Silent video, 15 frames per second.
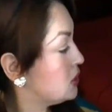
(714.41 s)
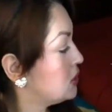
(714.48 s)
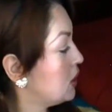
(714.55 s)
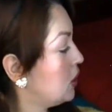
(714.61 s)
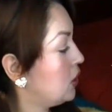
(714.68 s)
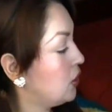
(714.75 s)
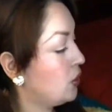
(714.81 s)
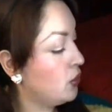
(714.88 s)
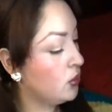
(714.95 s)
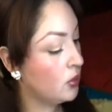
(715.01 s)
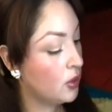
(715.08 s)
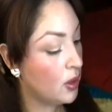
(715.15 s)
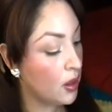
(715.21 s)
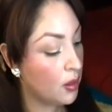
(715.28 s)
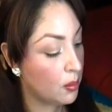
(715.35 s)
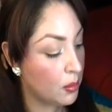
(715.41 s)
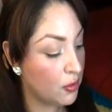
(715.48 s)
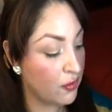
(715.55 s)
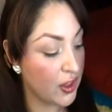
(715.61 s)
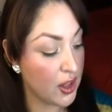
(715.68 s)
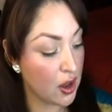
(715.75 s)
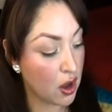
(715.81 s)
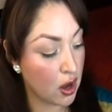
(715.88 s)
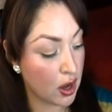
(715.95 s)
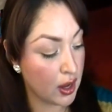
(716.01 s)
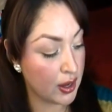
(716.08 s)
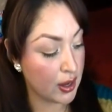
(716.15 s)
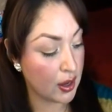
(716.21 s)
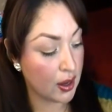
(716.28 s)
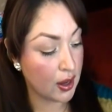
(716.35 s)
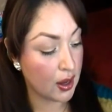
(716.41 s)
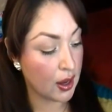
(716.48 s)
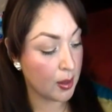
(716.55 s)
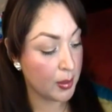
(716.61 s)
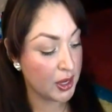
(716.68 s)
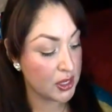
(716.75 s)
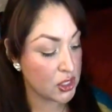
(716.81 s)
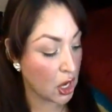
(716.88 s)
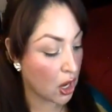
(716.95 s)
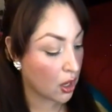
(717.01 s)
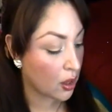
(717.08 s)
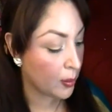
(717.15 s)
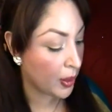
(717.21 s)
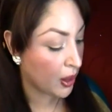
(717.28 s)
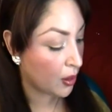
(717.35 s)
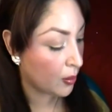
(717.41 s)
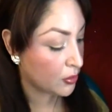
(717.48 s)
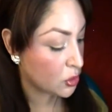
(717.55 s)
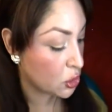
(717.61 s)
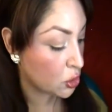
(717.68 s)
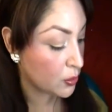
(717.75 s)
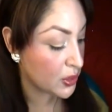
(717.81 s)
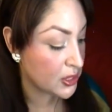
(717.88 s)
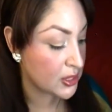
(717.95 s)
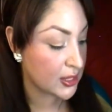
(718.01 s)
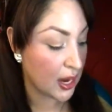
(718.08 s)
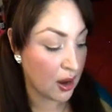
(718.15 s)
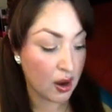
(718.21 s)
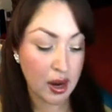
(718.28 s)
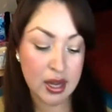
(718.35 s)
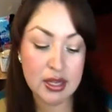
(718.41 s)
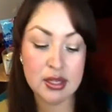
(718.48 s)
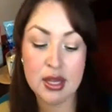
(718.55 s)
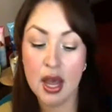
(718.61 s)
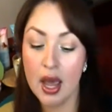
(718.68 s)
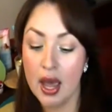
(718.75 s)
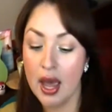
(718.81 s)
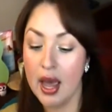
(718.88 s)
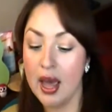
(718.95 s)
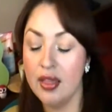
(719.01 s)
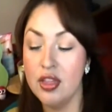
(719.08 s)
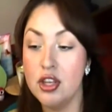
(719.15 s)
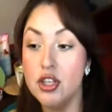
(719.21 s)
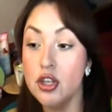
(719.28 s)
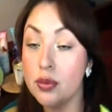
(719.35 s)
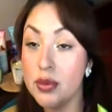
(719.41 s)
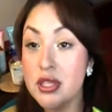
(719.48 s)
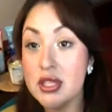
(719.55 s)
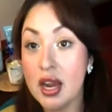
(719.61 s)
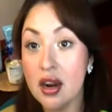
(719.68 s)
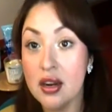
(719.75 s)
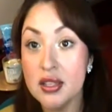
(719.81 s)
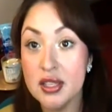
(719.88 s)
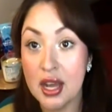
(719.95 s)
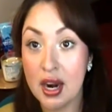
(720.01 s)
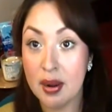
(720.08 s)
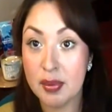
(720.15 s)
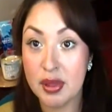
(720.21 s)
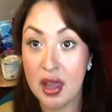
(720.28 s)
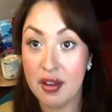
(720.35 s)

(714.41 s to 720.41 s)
So moving on, I'm going to talk about two mascaras. And the two mascaras that I'm